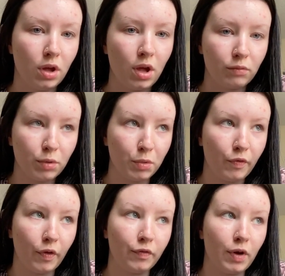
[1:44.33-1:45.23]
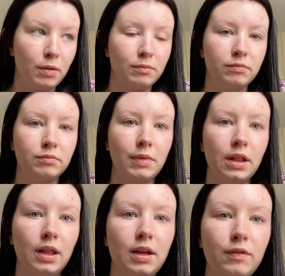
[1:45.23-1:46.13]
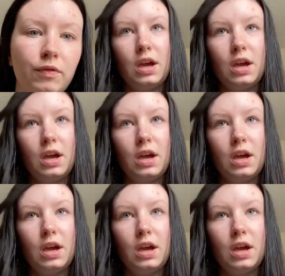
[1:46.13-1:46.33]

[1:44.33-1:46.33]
remove her from my life.